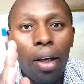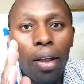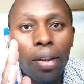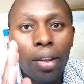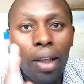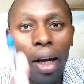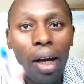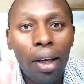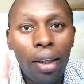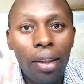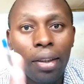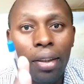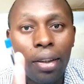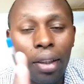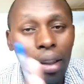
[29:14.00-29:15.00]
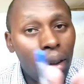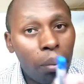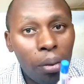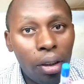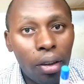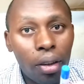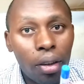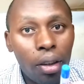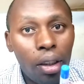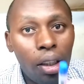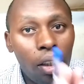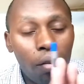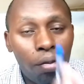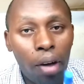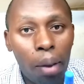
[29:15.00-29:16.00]
sky is the limit
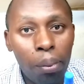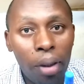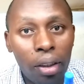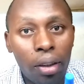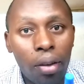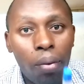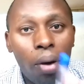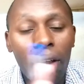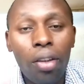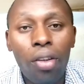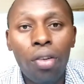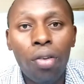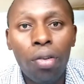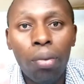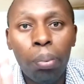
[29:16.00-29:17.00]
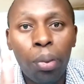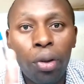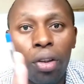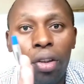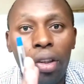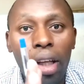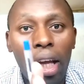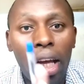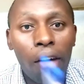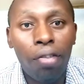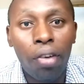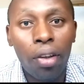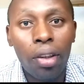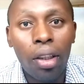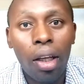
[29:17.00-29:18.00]
in farming. When you put
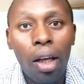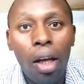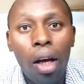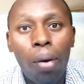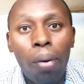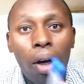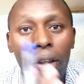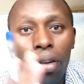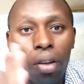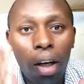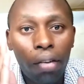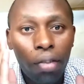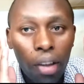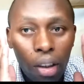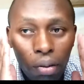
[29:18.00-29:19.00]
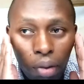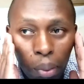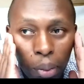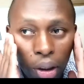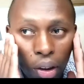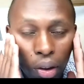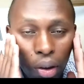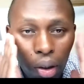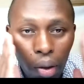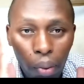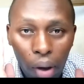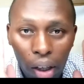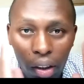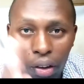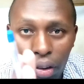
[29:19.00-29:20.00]
effort, when you have information,
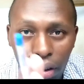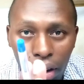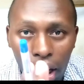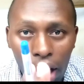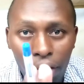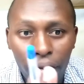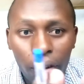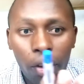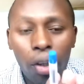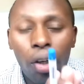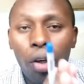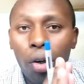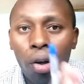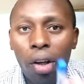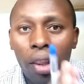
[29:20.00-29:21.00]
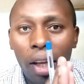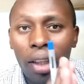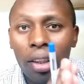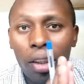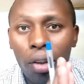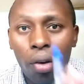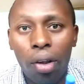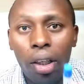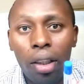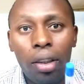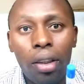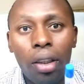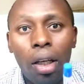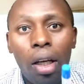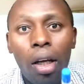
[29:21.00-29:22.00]
when you have that
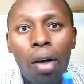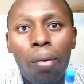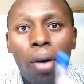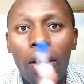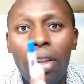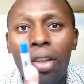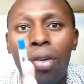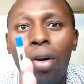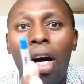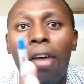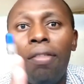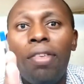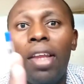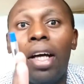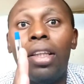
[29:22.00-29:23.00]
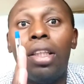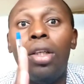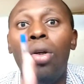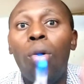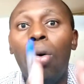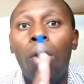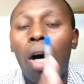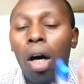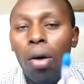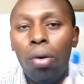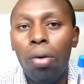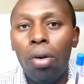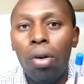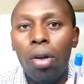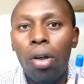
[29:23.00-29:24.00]
knowledge, when you have that
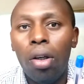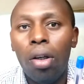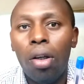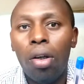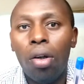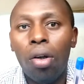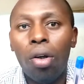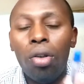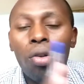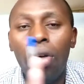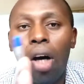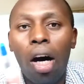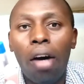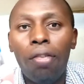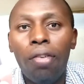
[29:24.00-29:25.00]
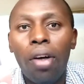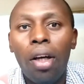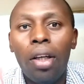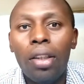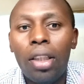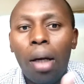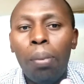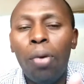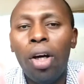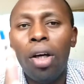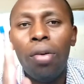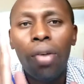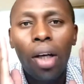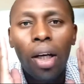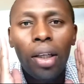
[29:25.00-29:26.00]
know-how, or you have somewhere
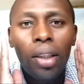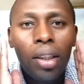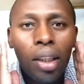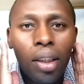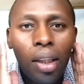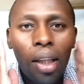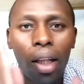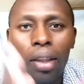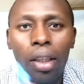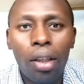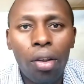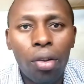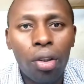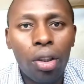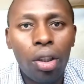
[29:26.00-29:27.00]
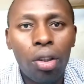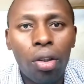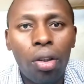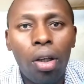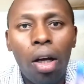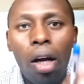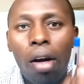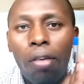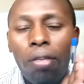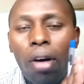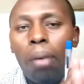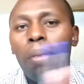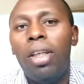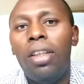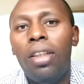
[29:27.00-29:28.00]
you can get that education,
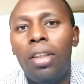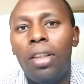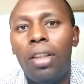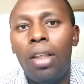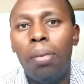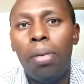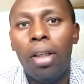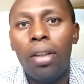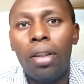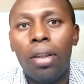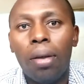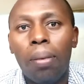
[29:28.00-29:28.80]
farming is the best.